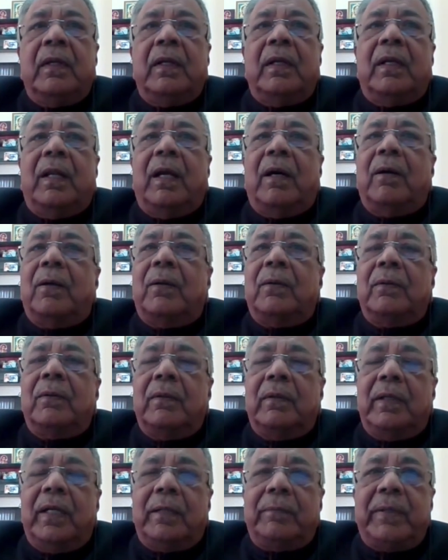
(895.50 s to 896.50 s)

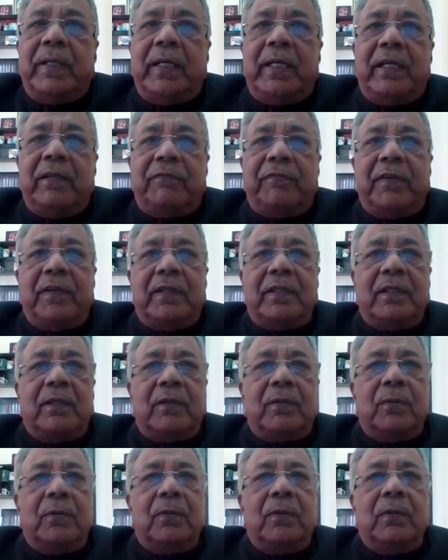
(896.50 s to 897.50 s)
Now, let me defend the
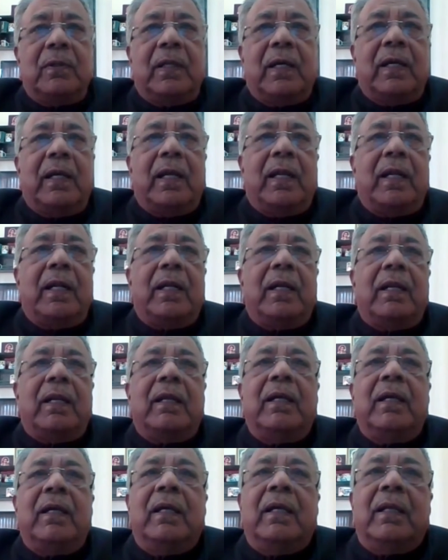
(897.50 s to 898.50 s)
code and
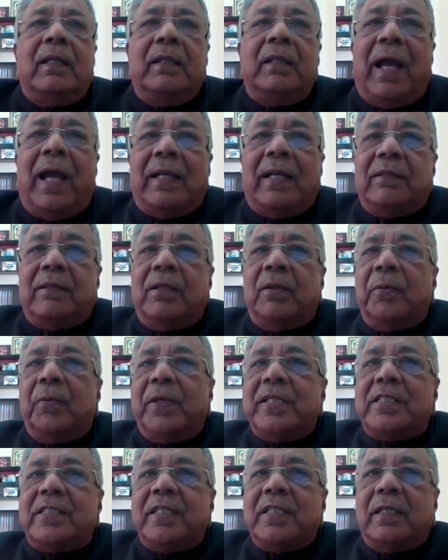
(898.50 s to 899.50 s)
the
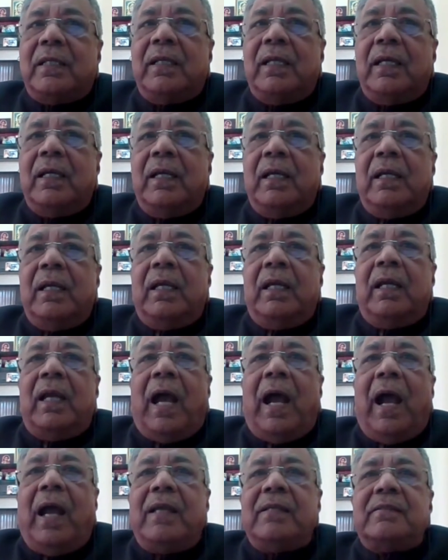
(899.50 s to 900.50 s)
question,
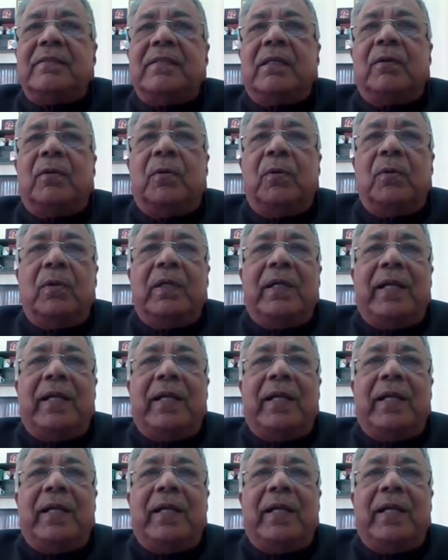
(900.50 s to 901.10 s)
has the code